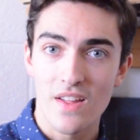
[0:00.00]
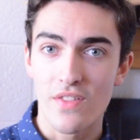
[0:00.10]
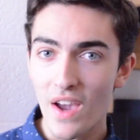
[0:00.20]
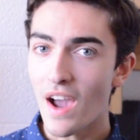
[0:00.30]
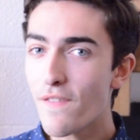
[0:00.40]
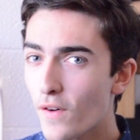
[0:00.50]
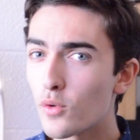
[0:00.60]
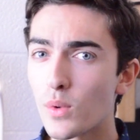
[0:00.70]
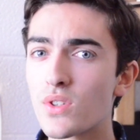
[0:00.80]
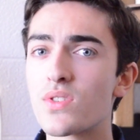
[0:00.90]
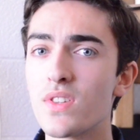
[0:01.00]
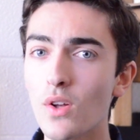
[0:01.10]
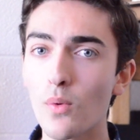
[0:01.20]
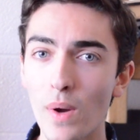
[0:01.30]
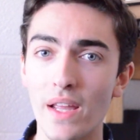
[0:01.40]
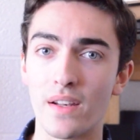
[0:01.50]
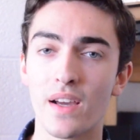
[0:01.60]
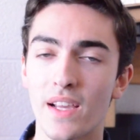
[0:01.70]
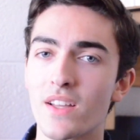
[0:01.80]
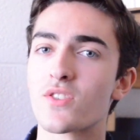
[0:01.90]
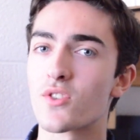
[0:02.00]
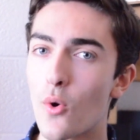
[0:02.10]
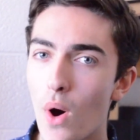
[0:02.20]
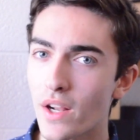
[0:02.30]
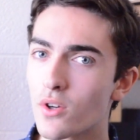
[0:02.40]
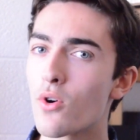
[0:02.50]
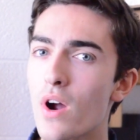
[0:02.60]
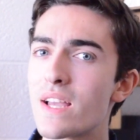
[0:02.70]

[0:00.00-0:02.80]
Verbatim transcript: the iPhone will still win against quad-core